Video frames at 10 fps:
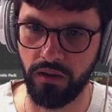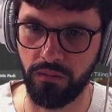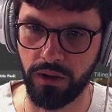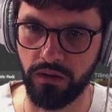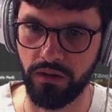
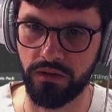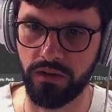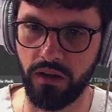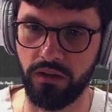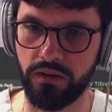Because
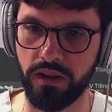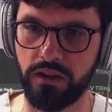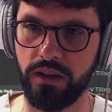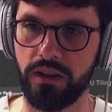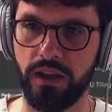now it's
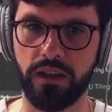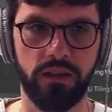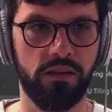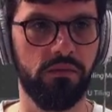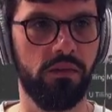actually
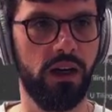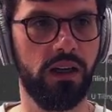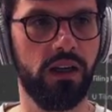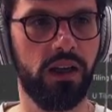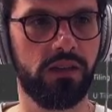taking the
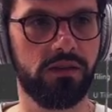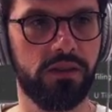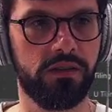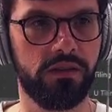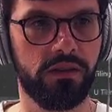
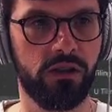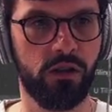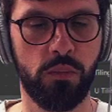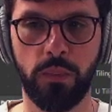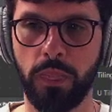y-axis
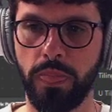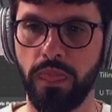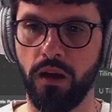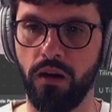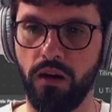
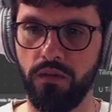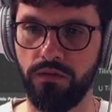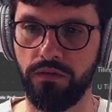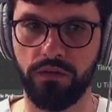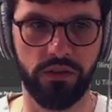
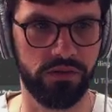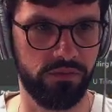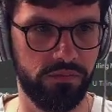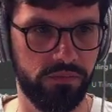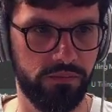of,
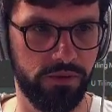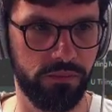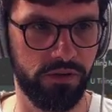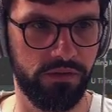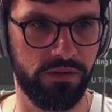we
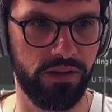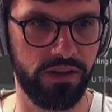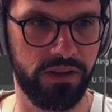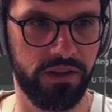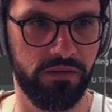put
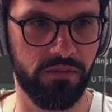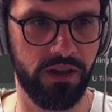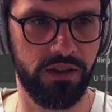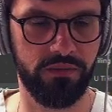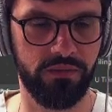that here,
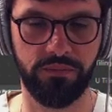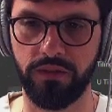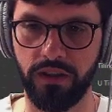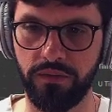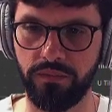y,
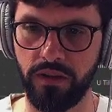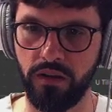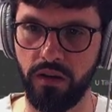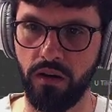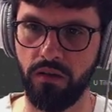yeah,
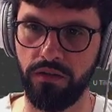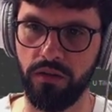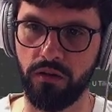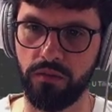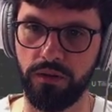of the
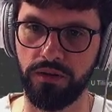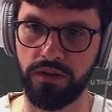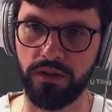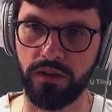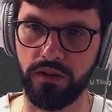local
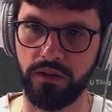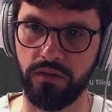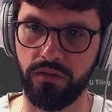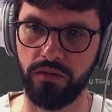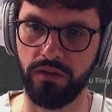position
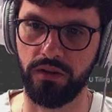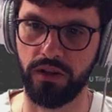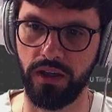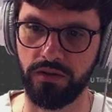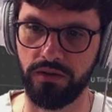to
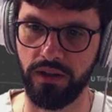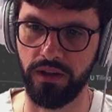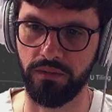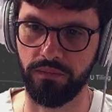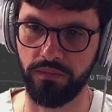change that.